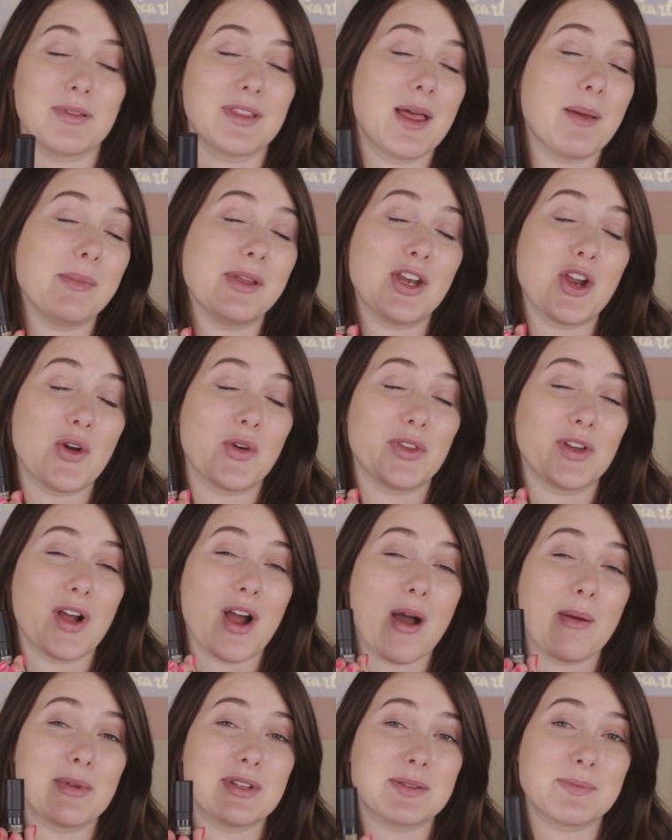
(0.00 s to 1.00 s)
Let me know in the
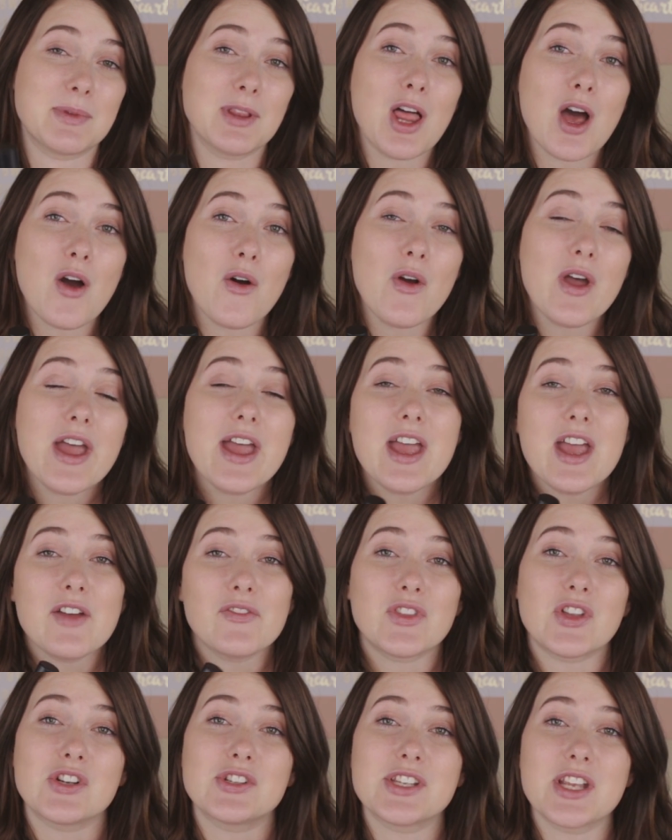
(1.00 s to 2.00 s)
comments below.
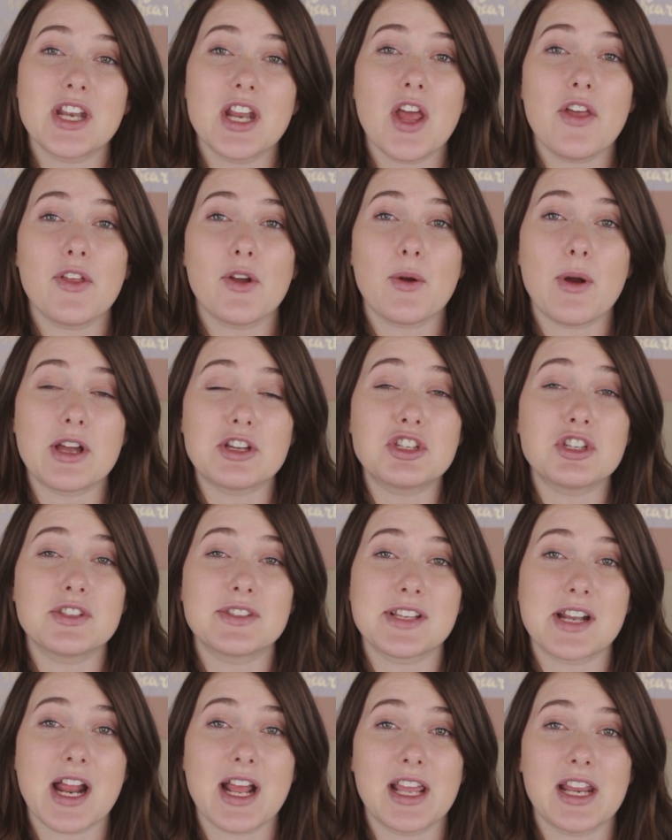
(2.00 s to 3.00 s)
If there's any other questions
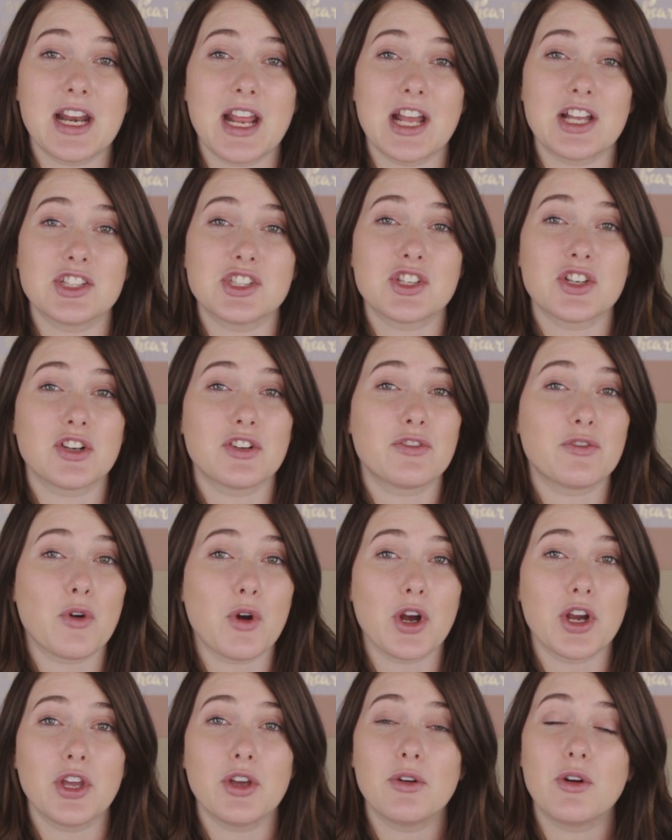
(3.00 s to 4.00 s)
that I can answer
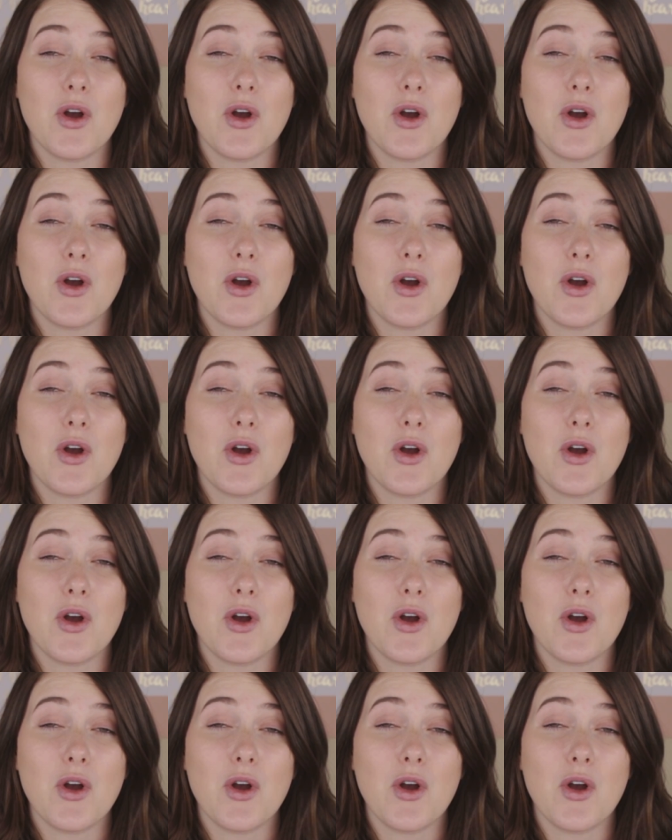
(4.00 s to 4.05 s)
for you,